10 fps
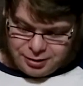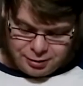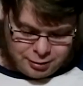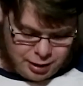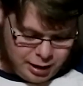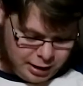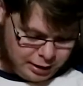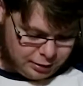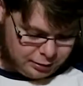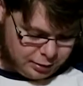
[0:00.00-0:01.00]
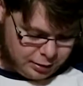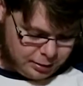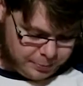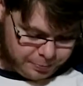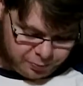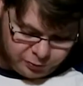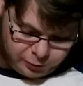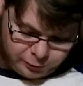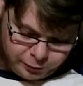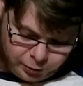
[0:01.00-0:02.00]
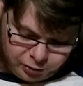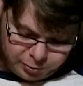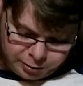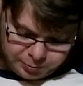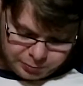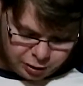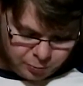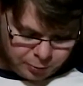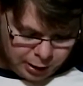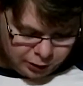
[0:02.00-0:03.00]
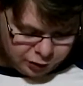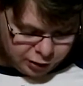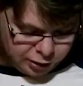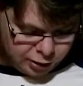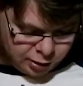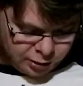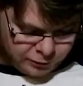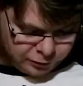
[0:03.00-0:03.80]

Alright, first I'm going to get the plastic off